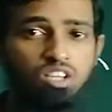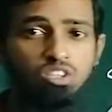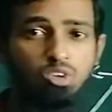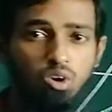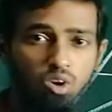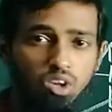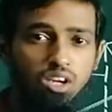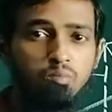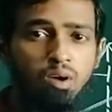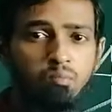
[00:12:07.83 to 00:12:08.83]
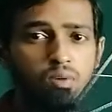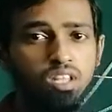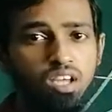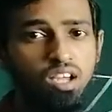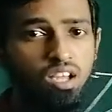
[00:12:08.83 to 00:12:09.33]
So
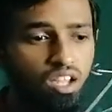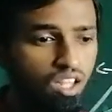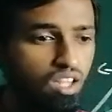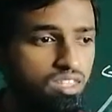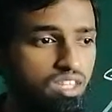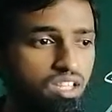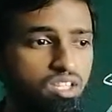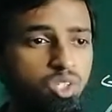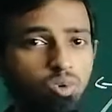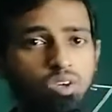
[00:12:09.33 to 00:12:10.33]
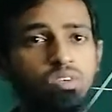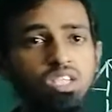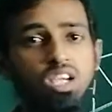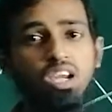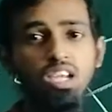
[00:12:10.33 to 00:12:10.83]
remember the things what we
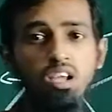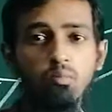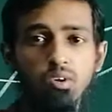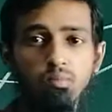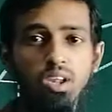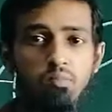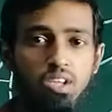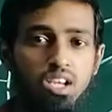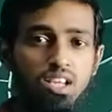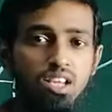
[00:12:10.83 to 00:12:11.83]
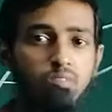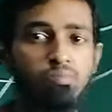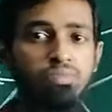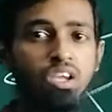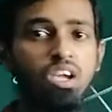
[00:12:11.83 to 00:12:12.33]
studied about perimeter
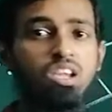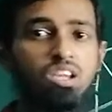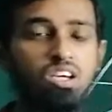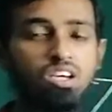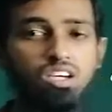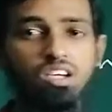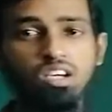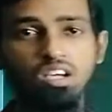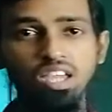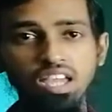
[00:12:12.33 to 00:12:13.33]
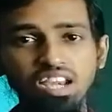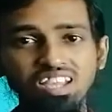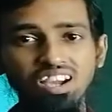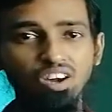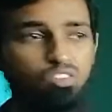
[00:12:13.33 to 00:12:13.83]
and area